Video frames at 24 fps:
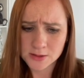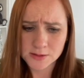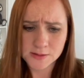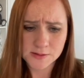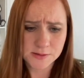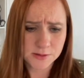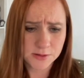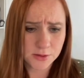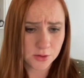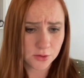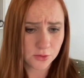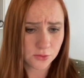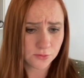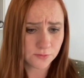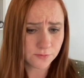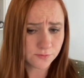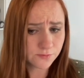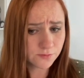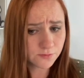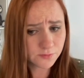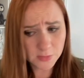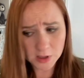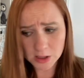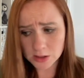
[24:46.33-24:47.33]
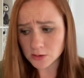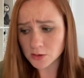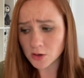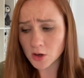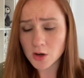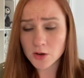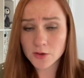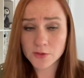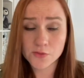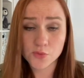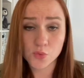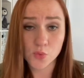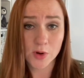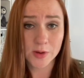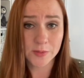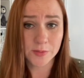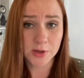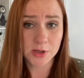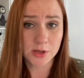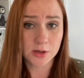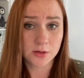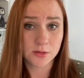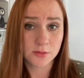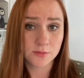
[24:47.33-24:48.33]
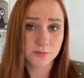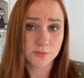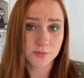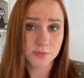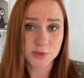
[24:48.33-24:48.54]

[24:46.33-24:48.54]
So a lot of women